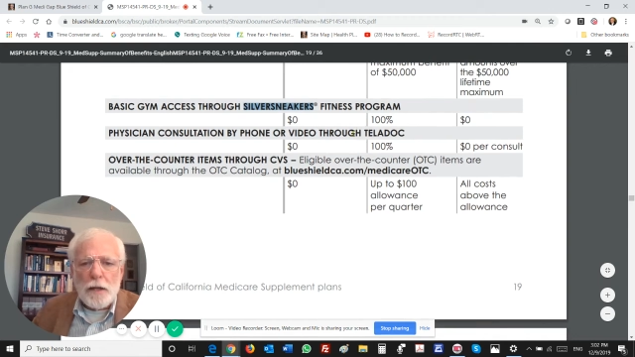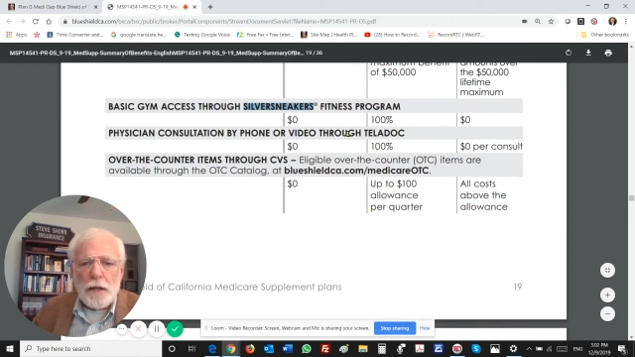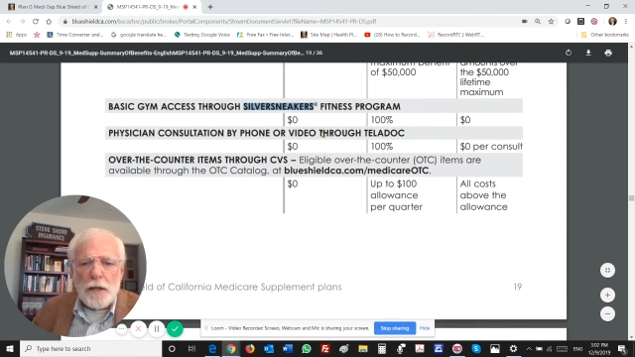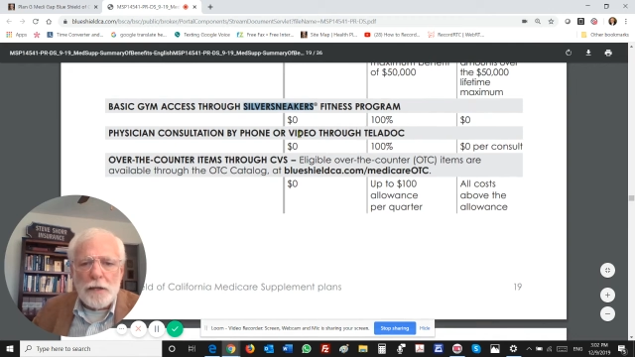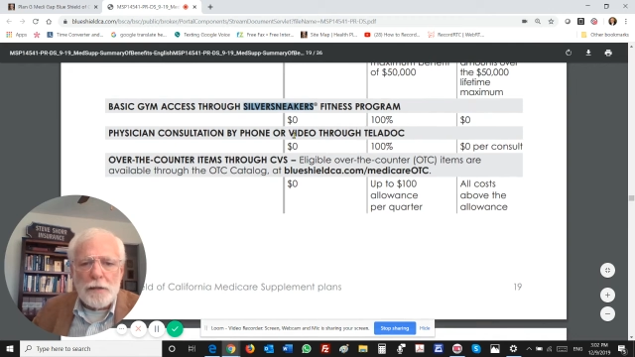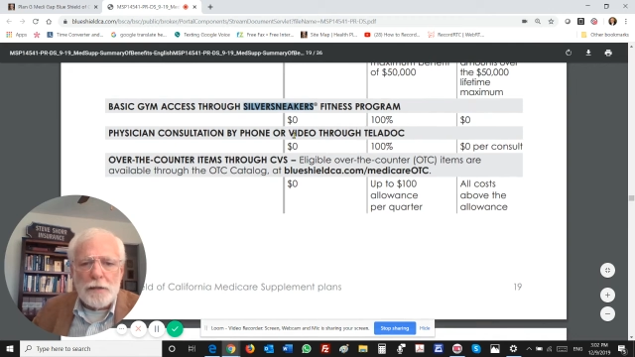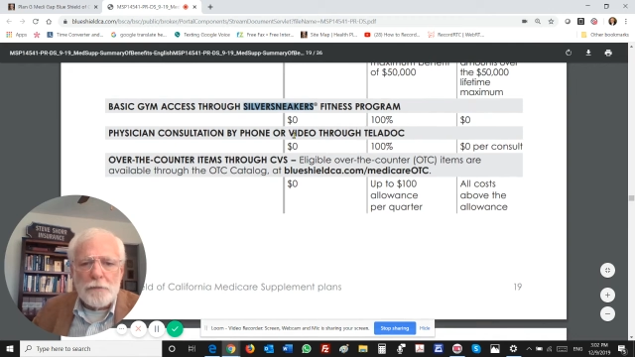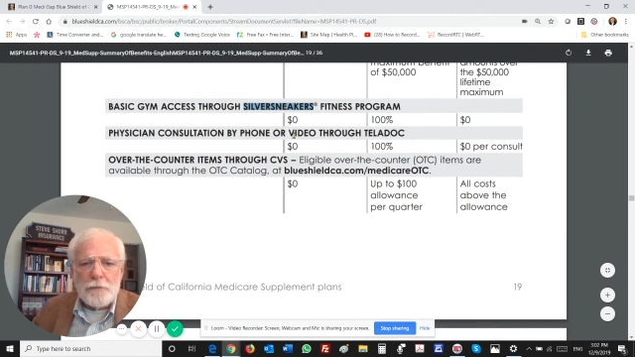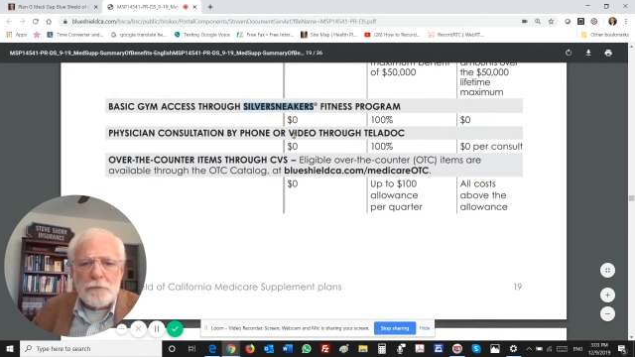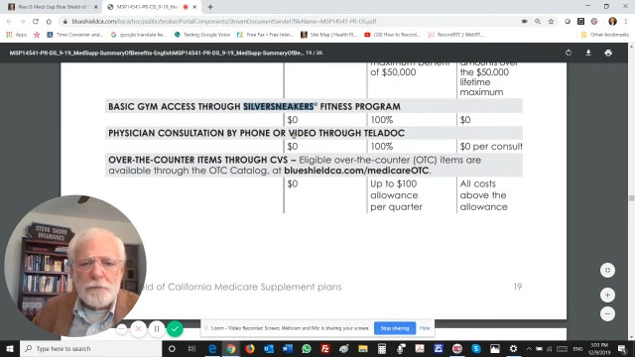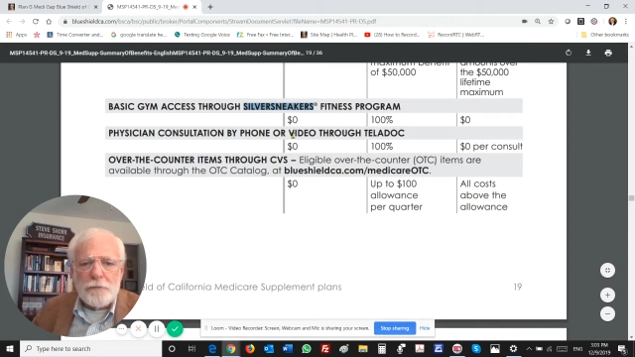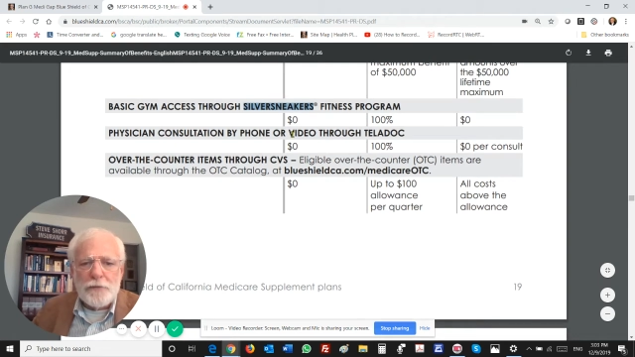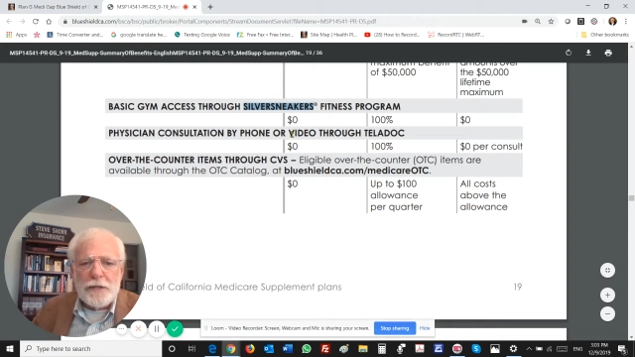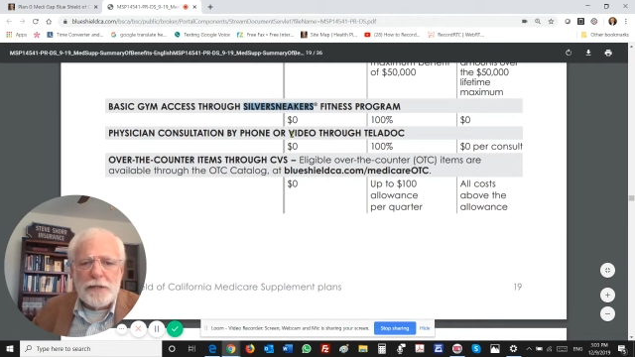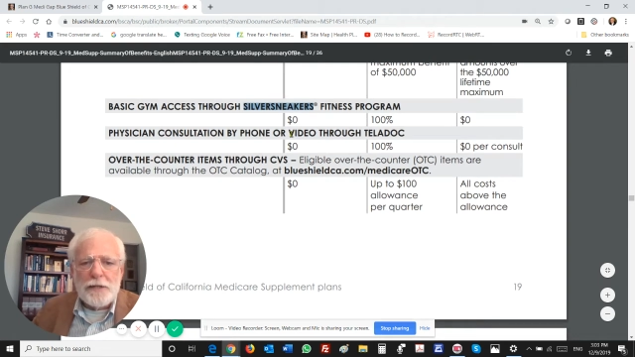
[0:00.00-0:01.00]

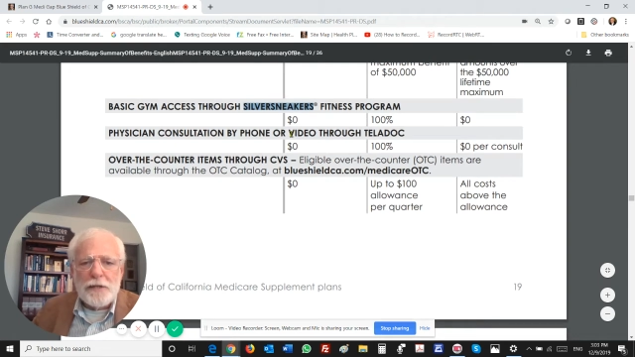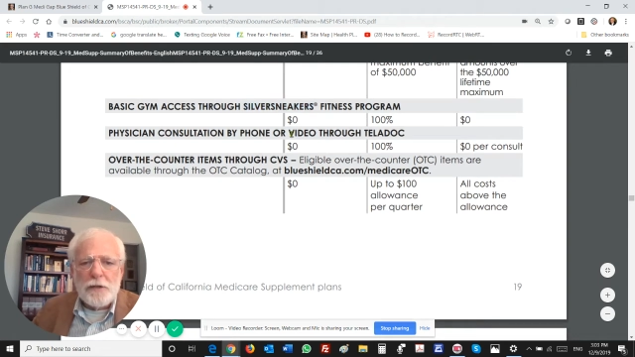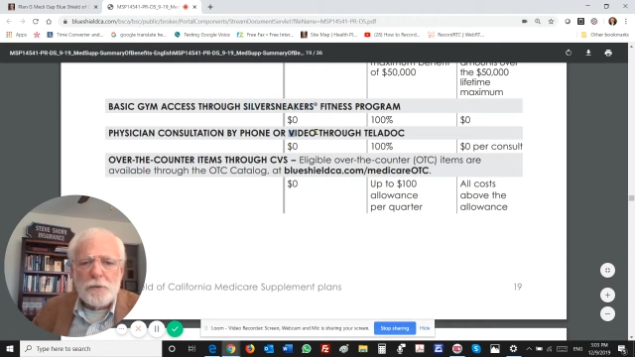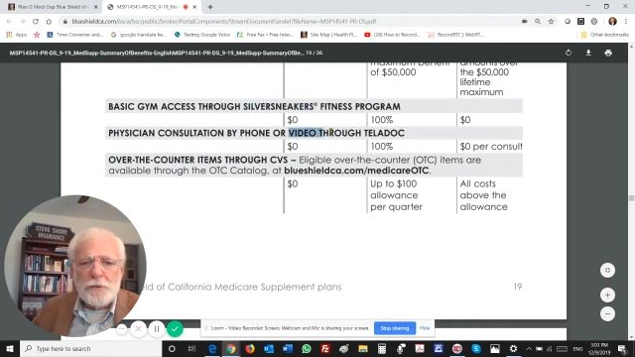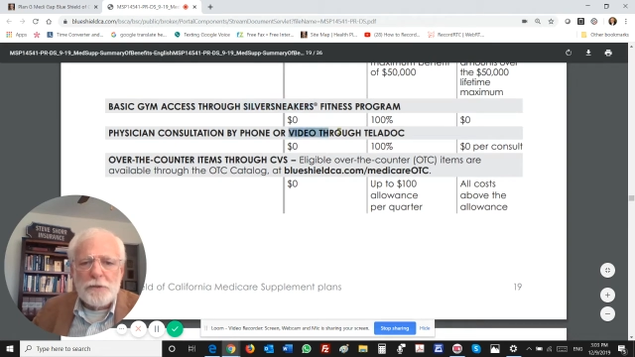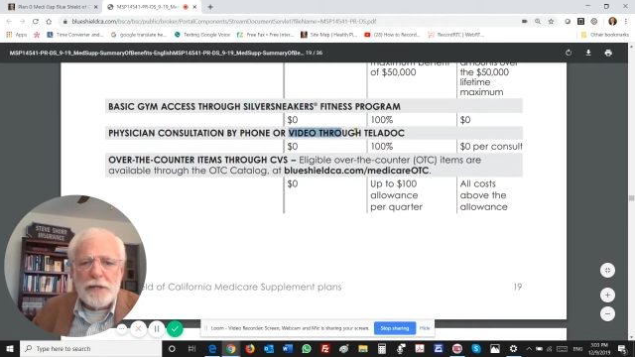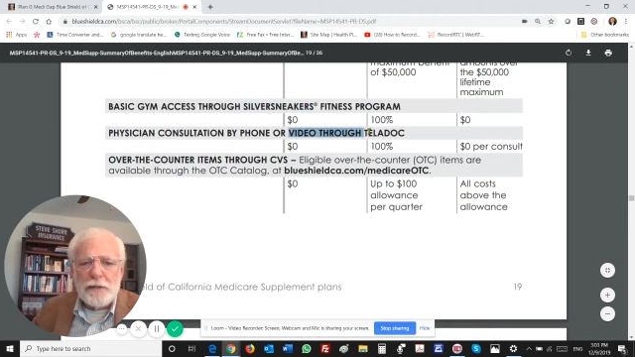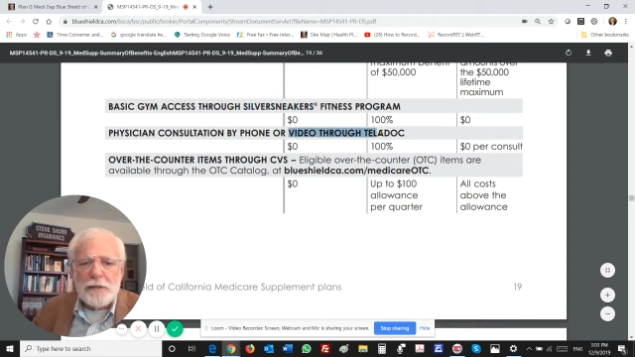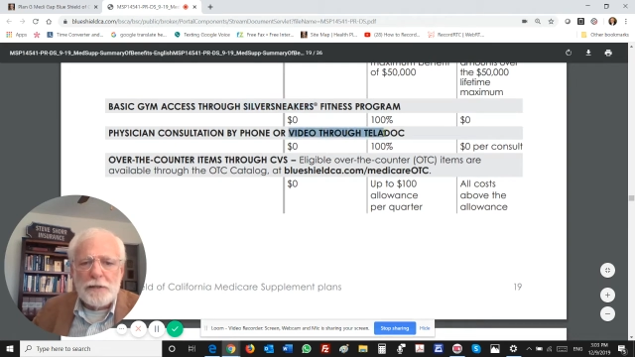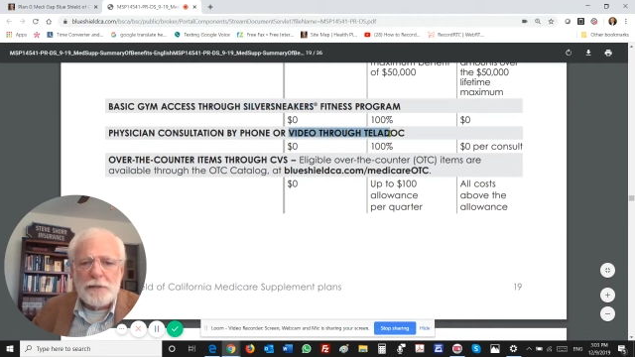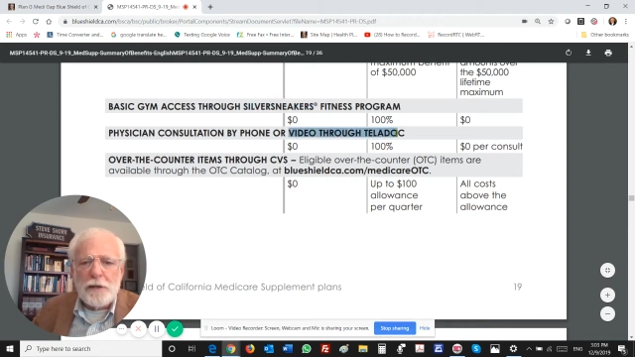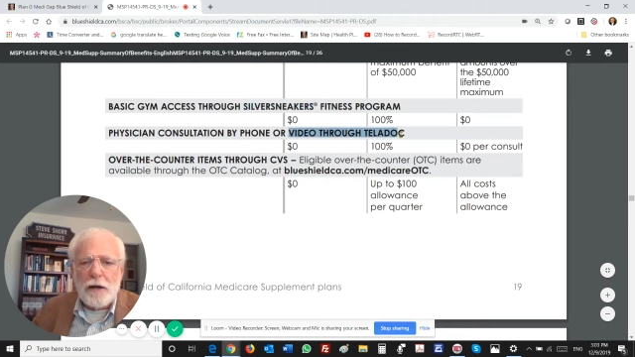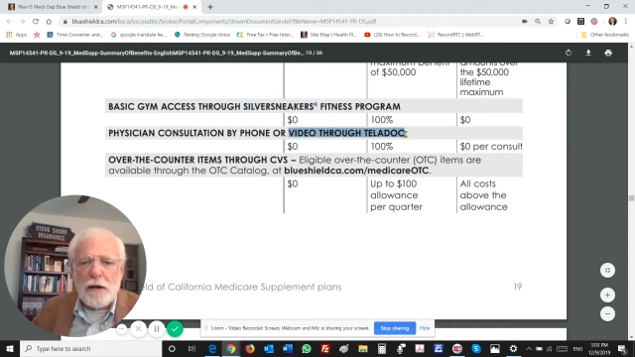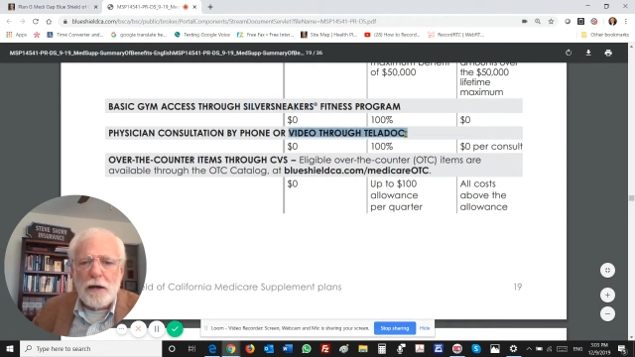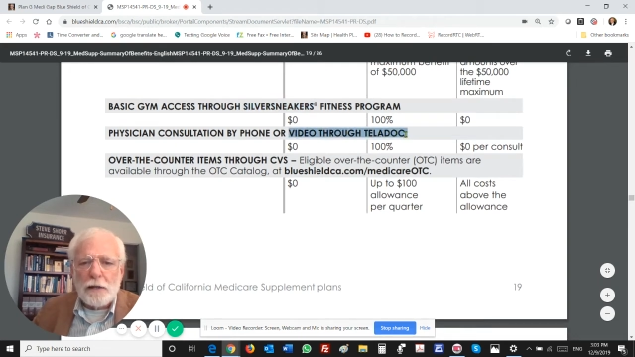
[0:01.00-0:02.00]
Video
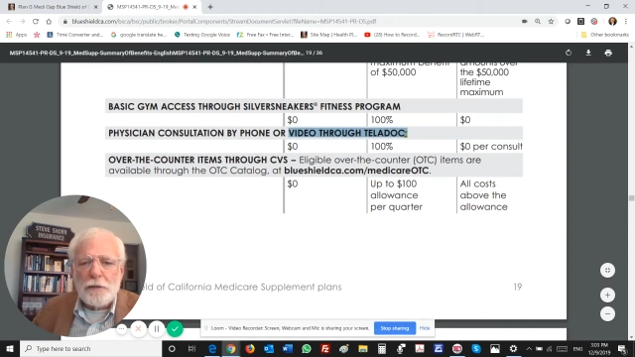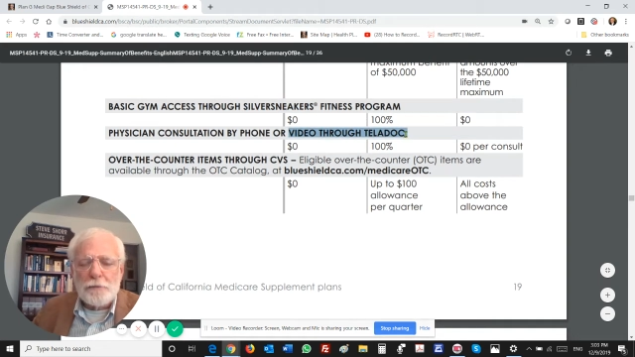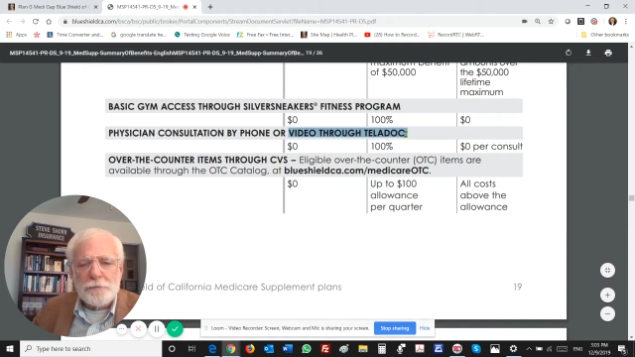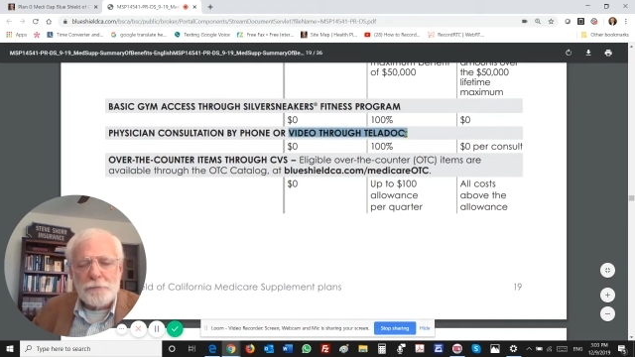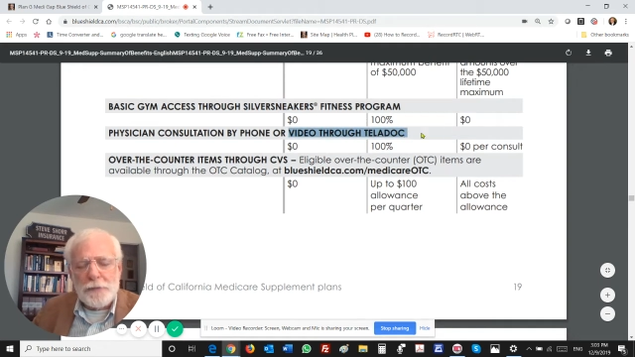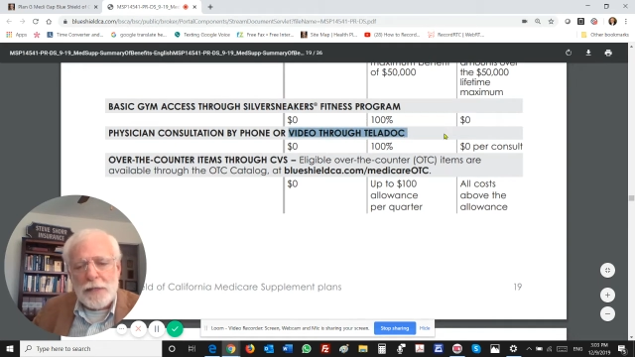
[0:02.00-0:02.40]
teledoc,